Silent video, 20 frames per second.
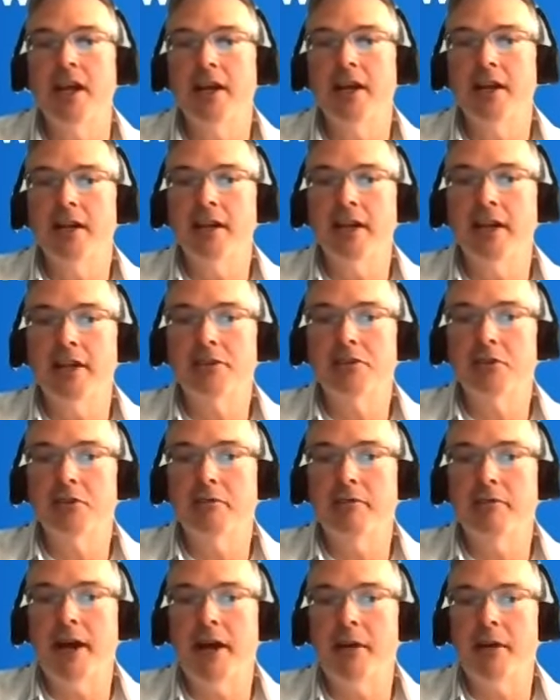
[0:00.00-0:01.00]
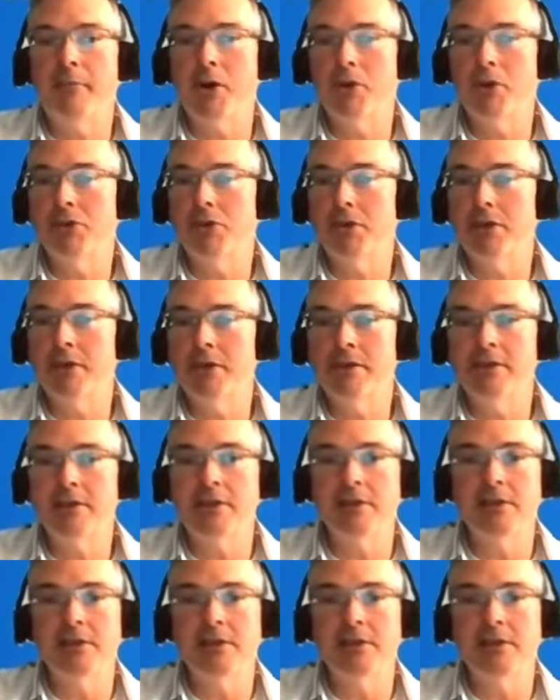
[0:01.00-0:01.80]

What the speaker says: It allows you to file motions,